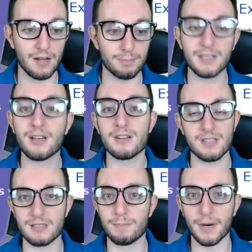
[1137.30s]

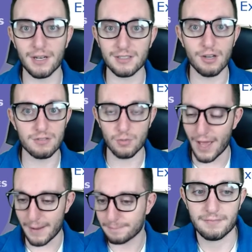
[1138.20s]
because its burn goes
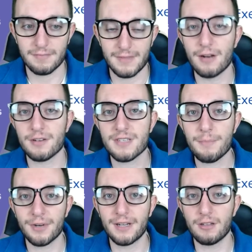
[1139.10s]
away. Now, to
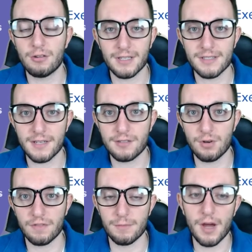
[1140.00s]
separate Alolan
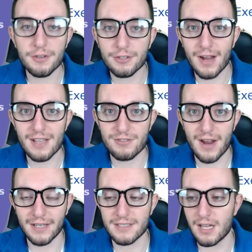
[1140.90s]
Exeggutor from other Grass
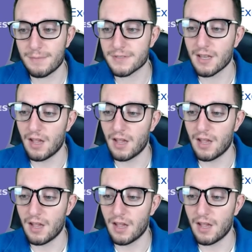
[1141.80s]
Dragon types,